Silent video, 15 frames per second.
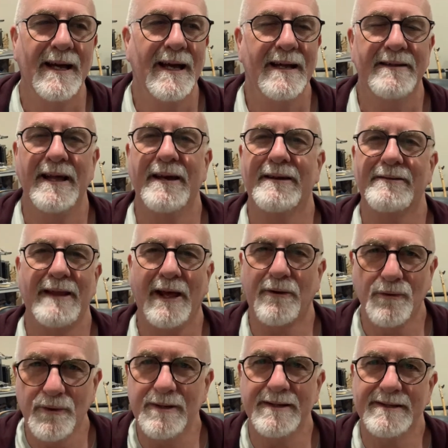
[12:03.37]
They
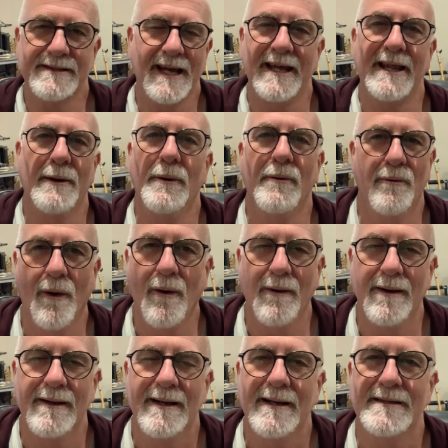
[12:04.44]
couldn't say they were wrong,
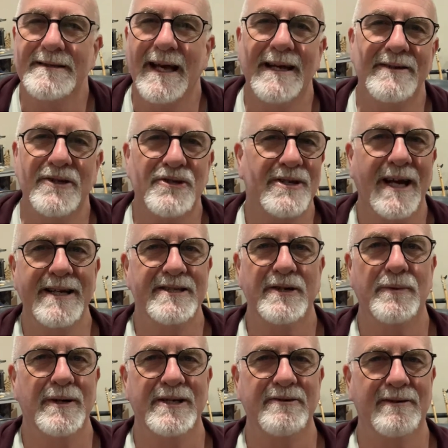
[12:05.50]
so they had to change the
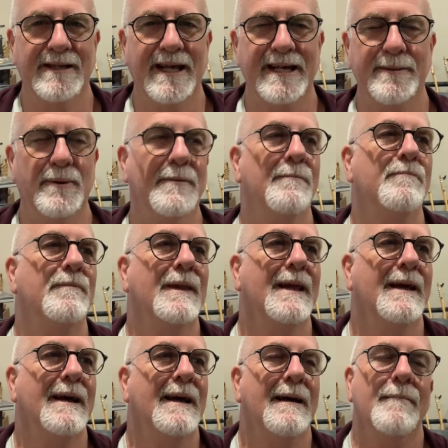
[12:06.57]
word to relatable.
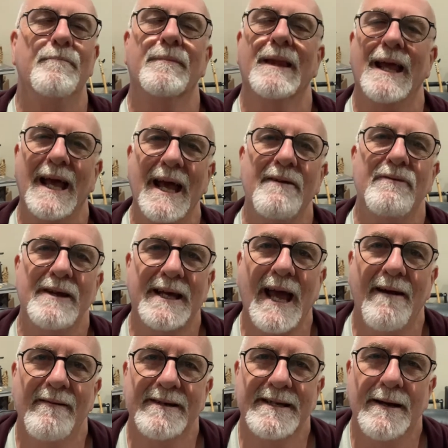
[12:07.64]
Every
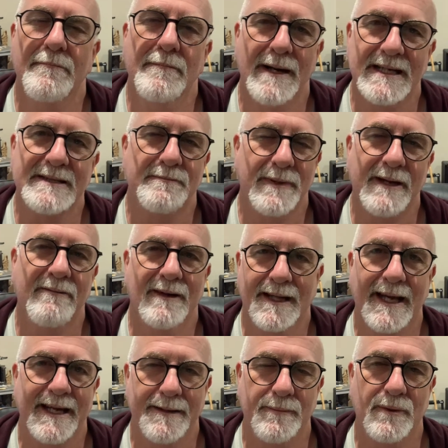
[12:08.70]
character must be
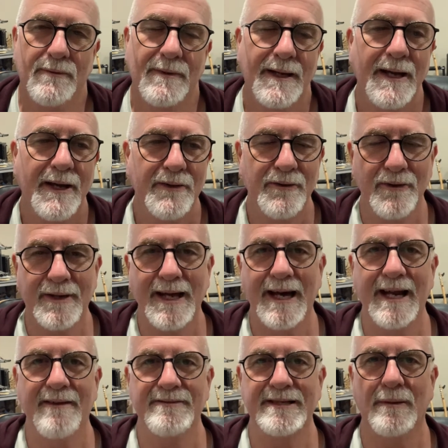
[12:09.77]
relatable. You can't
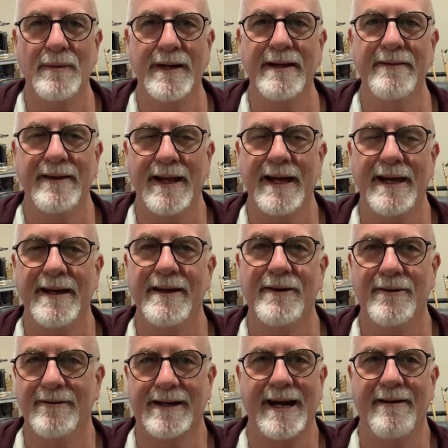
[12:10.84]
have someone in there
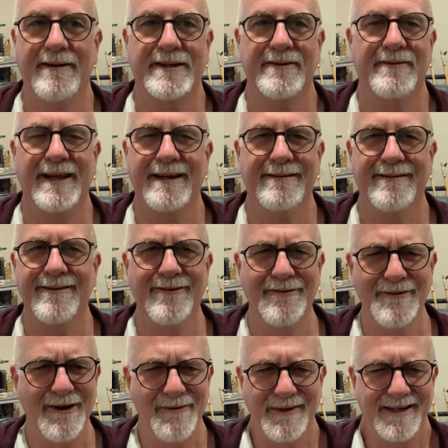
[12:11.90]
or a character that
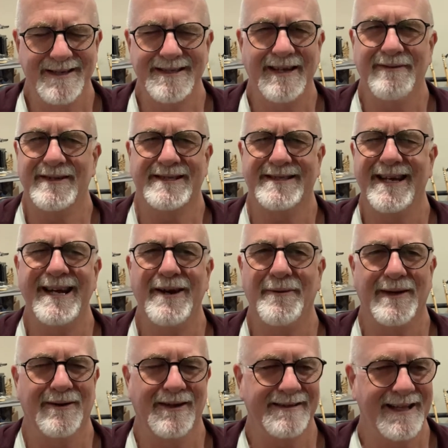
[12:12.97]
no one has ever seen anyone
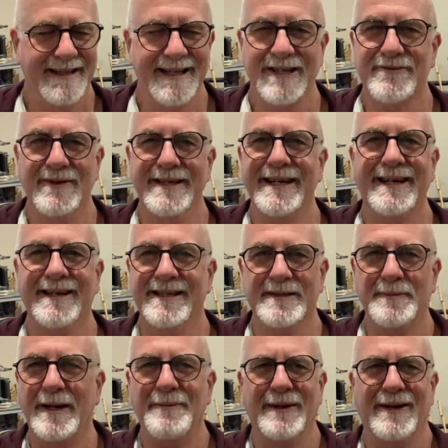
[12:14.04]
like that. That's ridiculous.
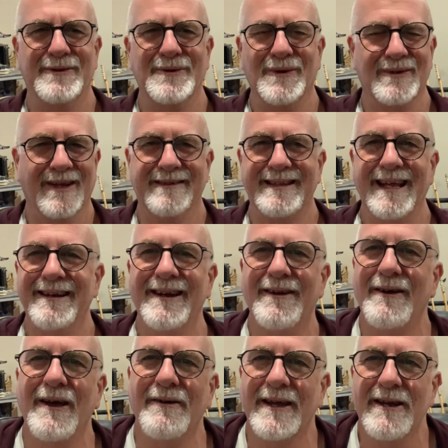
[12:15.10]
People don't talk like that. You know,
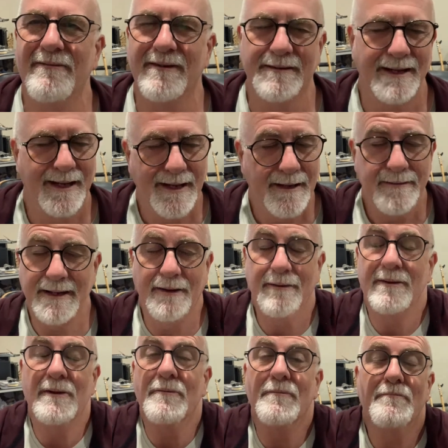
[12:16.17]
how can you? You know,
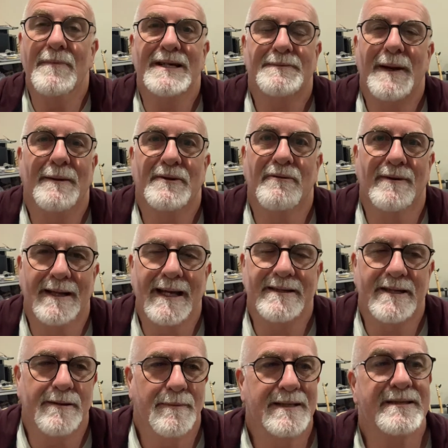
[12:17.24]
you must be able to relate to
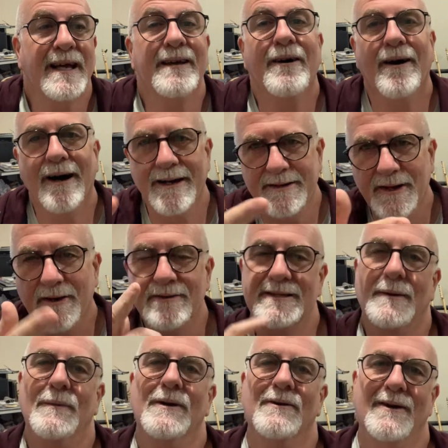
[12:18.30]
them. You must say, I know
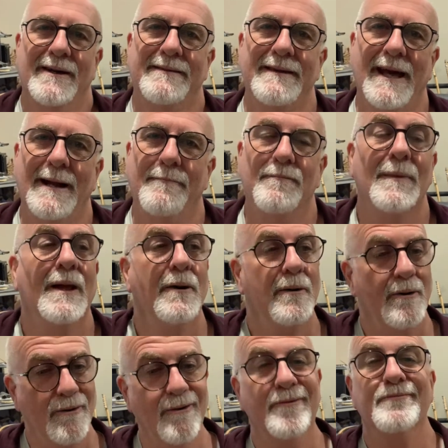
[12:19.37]
someone like that.
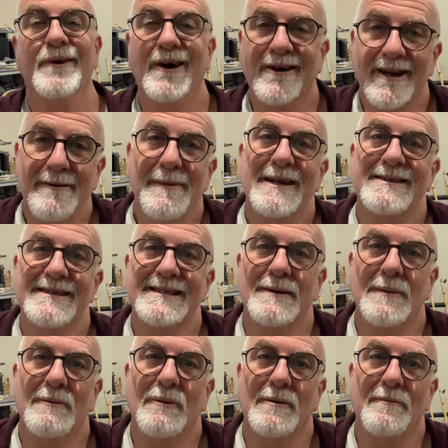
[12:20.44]
Or I could imagine
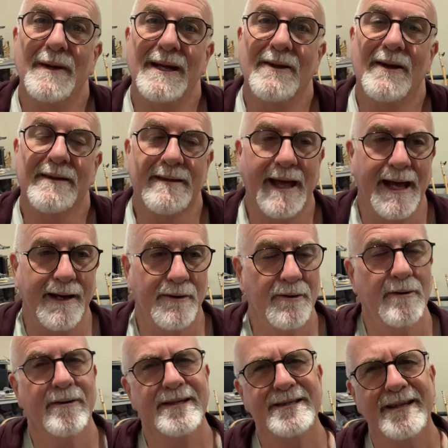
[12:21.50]
someone would be like that.
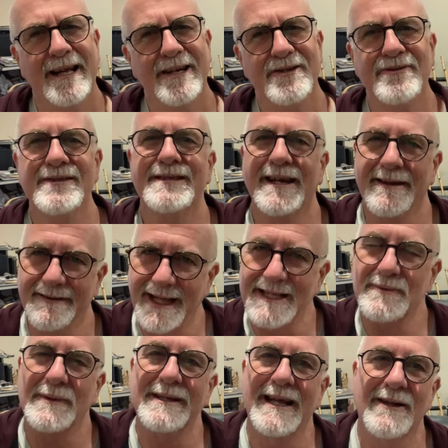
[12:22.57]
Or isn't that interesting? That's
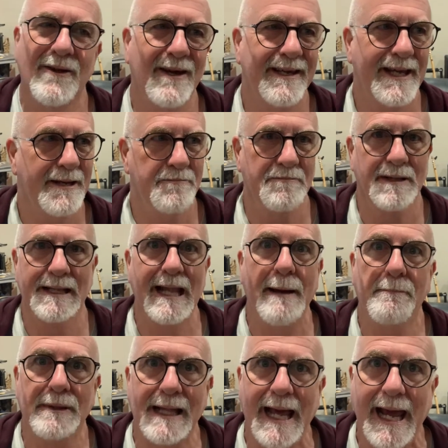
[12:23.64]
what they're like in
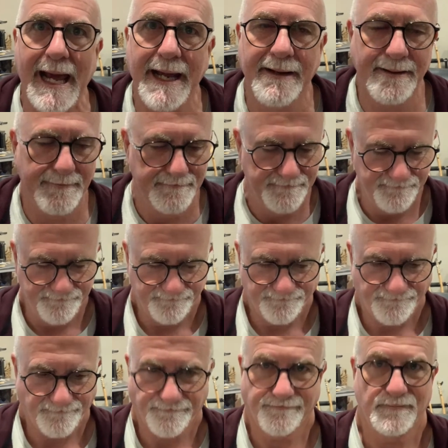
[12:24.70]
Lapland.
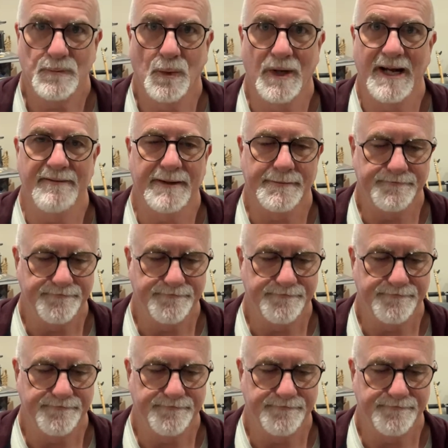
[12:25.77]
Whatever.